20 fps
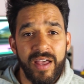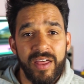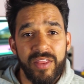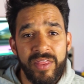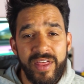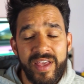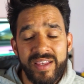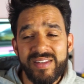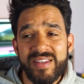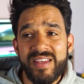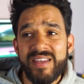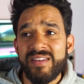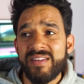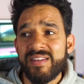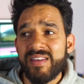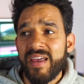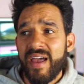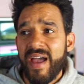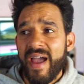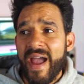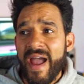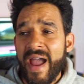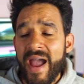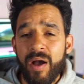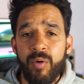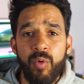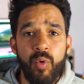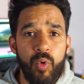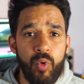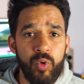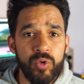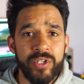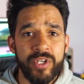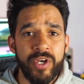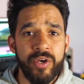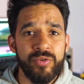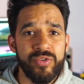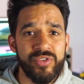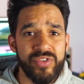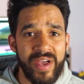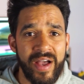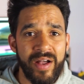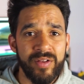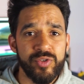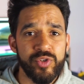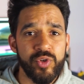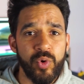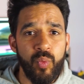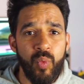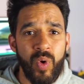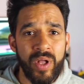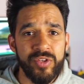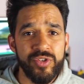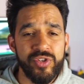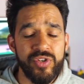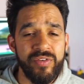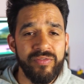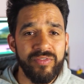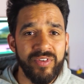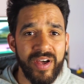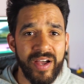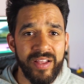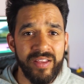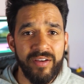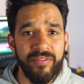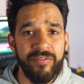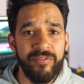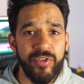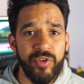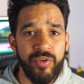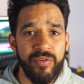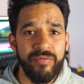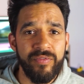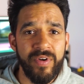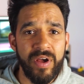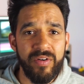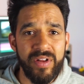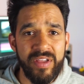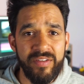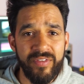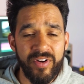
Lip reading: This is how audio sounds once you've learned a few very,